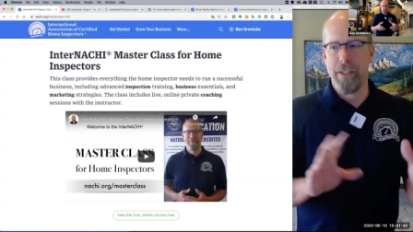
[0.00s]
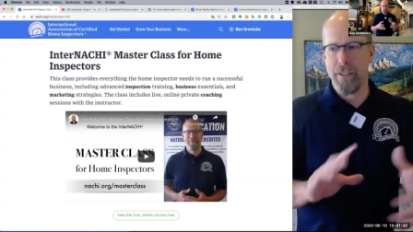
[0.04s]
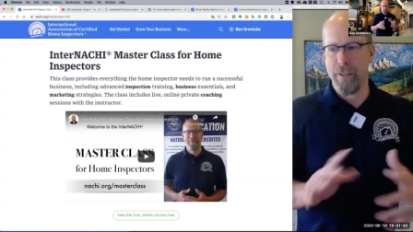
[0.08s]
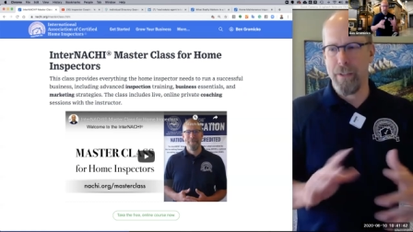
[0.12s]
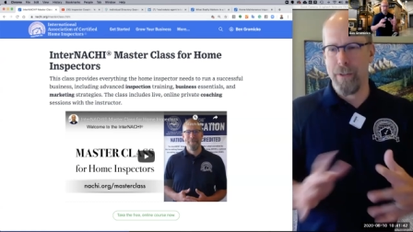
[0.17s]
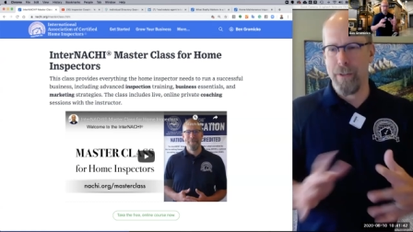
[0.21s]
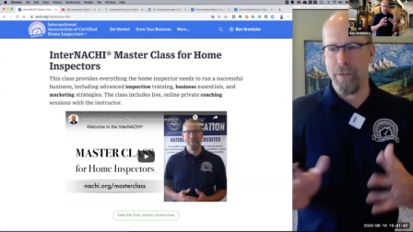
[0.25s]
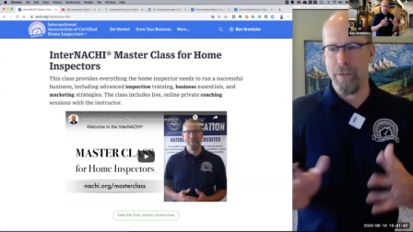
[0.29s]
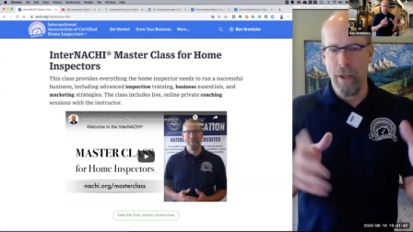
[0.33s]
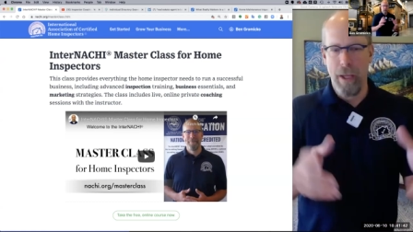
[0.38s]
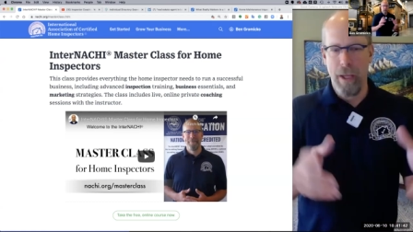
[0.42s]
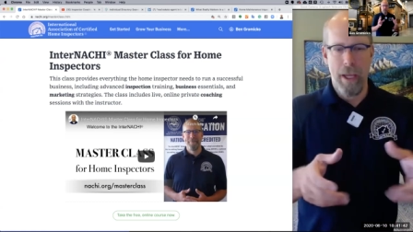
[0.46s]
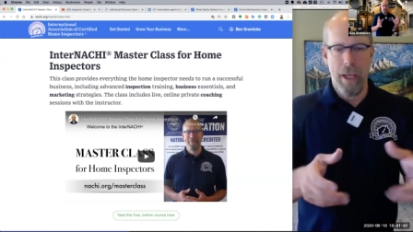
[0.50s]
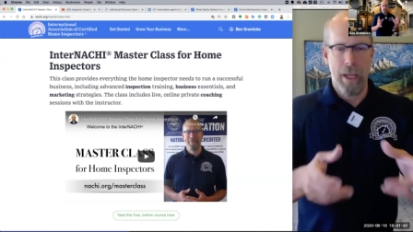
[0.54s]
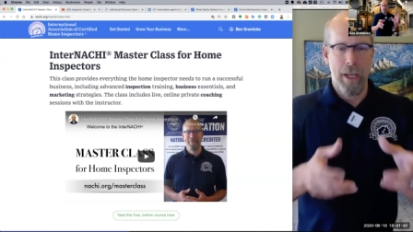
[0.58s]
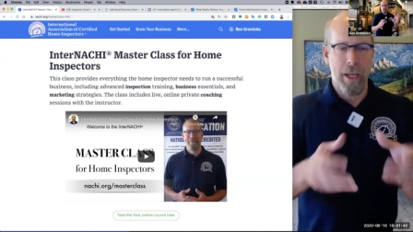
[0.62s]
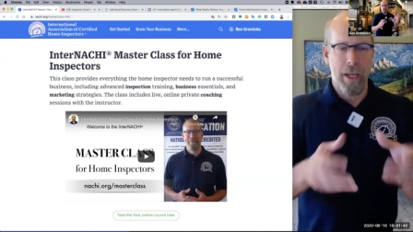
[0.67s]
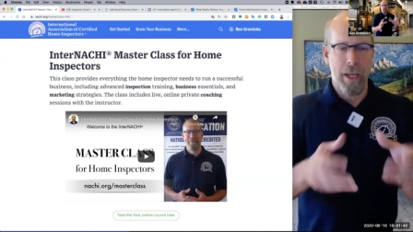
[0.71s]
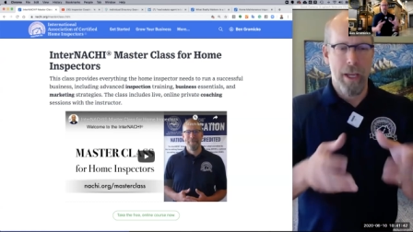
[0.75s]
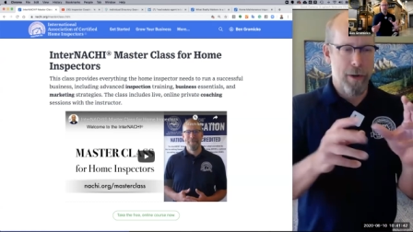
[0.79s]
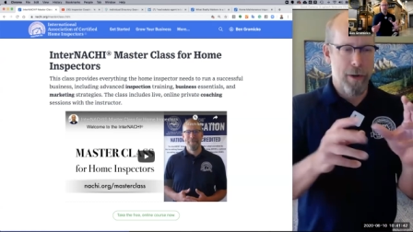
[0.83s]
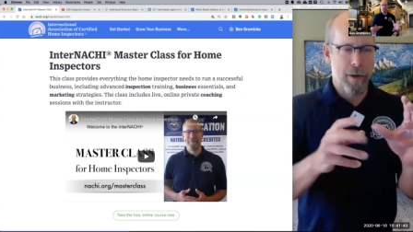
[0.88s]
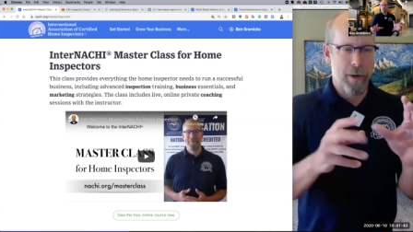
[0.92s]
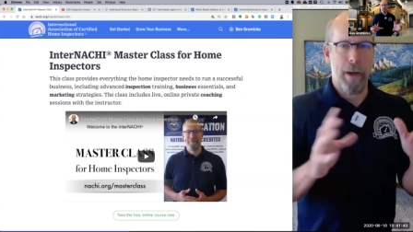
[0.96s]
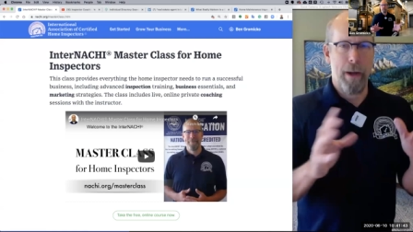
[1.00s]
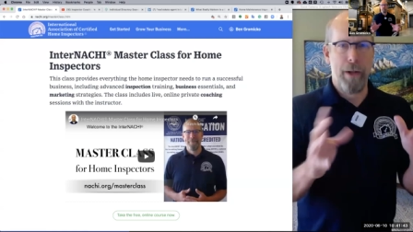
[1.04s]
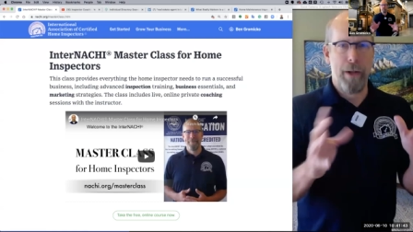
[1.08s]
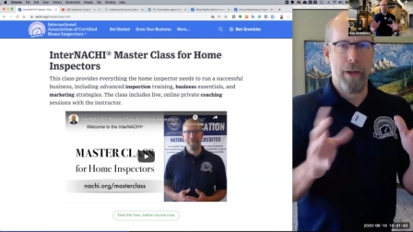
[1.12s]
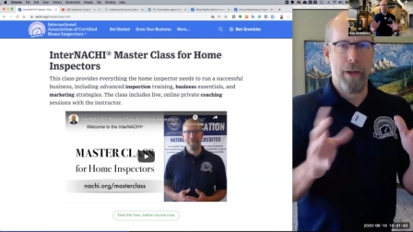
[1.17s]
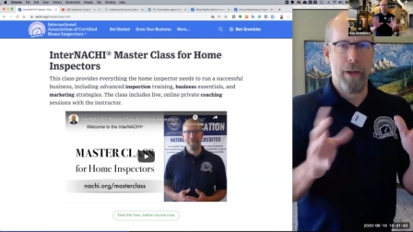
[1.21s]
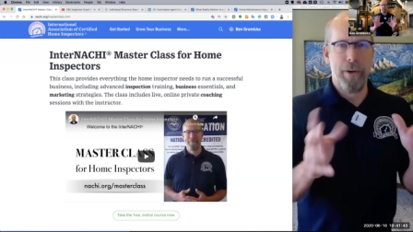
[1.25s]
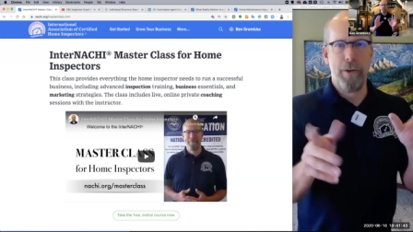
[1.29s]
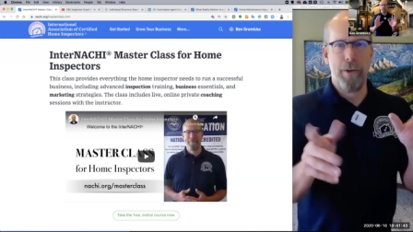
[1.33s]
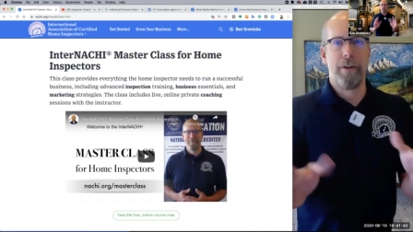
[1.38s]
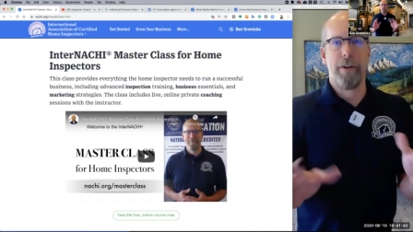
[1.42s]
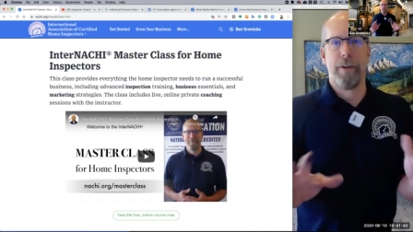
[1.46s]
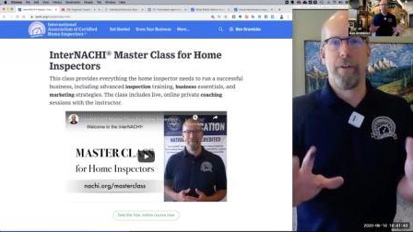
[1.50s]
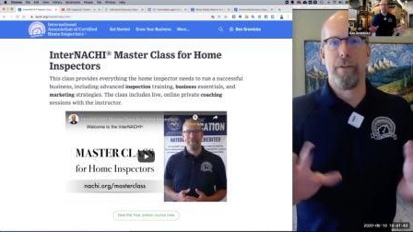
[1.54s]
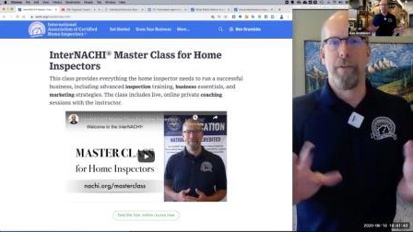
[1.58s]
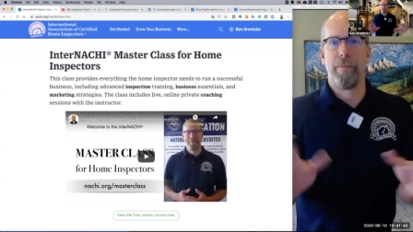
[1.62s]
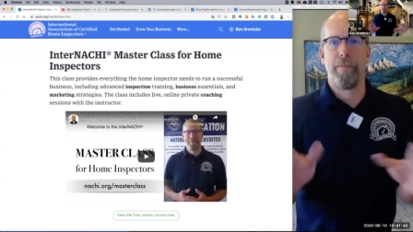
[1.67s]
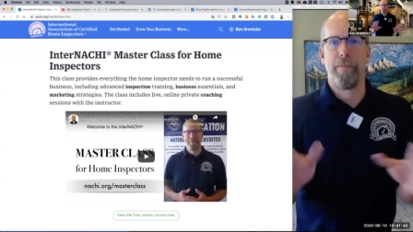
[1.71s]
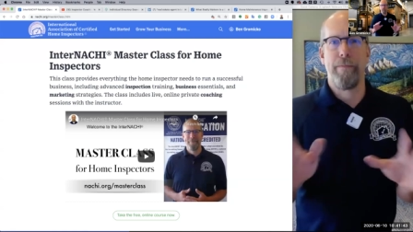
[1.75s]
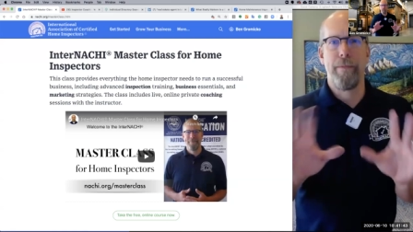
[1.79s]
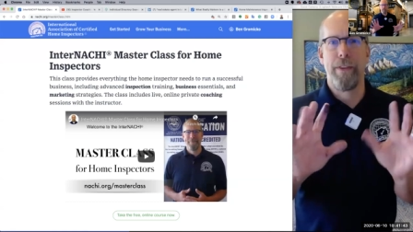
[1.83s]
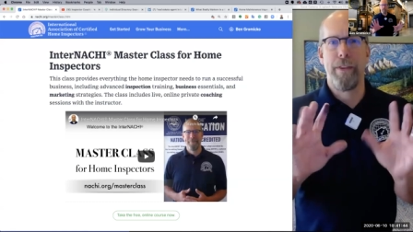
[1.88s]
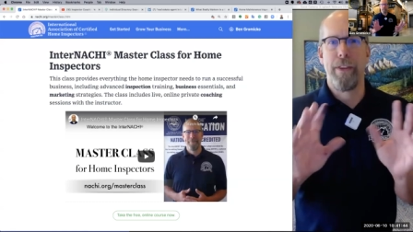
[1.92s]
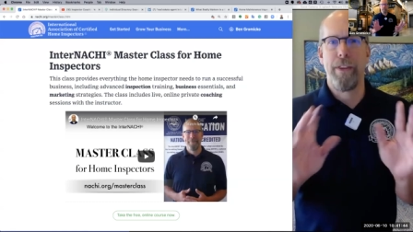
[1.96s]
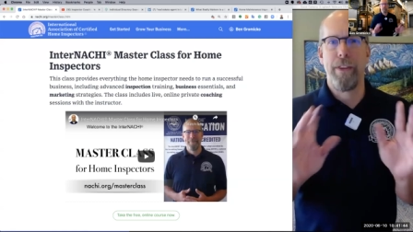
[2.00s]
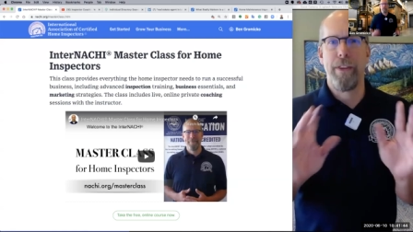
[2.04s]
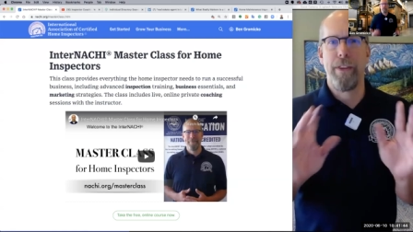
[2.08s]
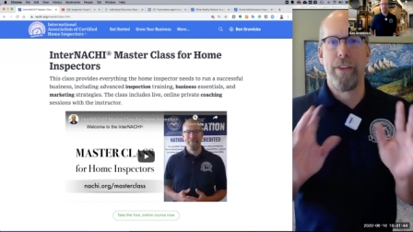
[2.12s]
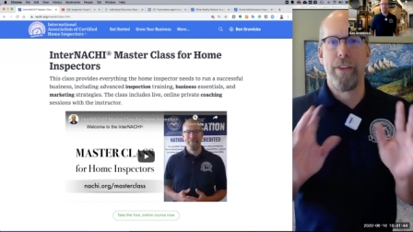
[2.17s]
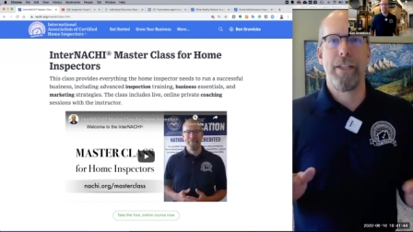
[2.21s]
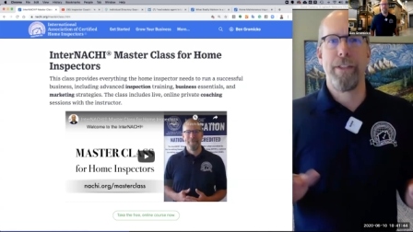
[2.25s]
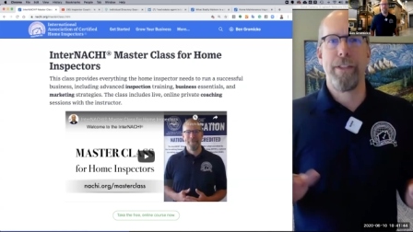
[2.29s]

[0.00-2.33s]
you know, bundle all your things and, you know.